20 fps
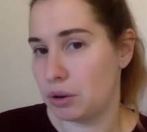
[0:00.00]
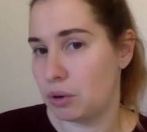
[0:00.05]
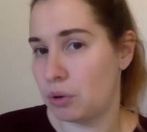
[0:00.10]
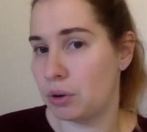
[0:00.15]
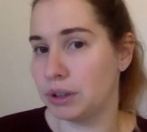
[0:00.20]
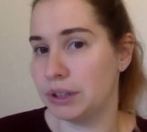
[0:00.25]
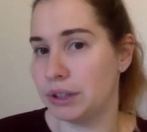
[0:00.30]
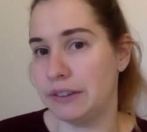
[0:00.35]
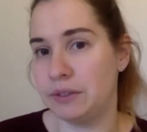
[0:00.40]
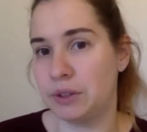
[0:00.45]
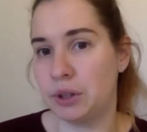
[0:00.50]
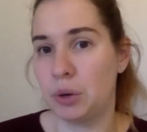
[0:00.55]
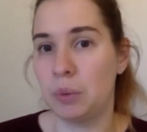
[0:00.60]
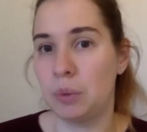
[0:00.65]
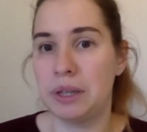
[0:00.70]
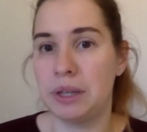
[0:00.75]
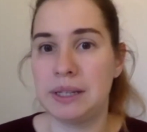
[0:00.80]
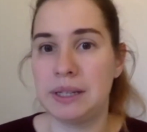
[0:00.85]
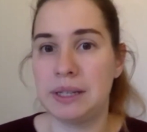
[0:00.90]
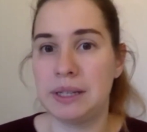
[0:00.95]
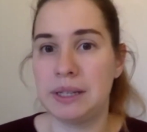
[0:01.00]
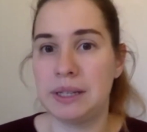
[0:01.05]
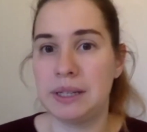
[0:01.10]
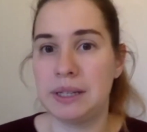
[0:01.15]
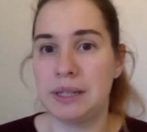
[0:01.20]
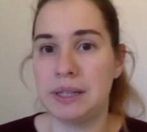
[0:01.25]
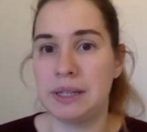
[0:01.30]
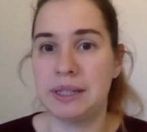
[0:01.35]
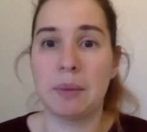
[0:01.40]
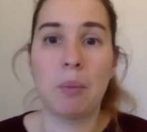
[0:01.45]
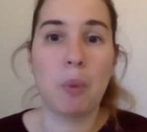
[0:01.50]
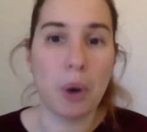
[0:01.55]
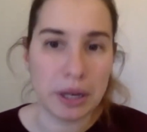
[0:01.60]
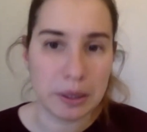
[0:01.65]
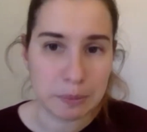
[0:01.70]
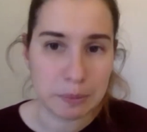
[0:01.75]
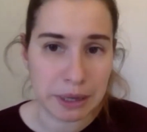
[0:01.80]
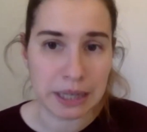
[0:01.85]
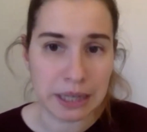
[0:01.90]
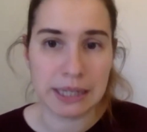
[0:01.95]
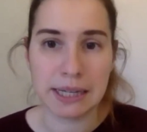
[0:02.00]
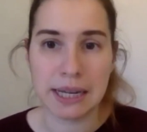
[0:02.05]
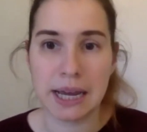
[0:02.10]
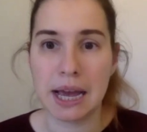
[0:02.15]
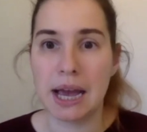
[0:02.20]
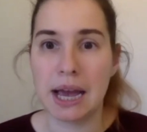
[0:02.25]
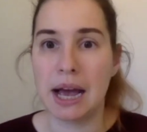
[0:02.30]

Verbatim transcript: or left her with disappointment.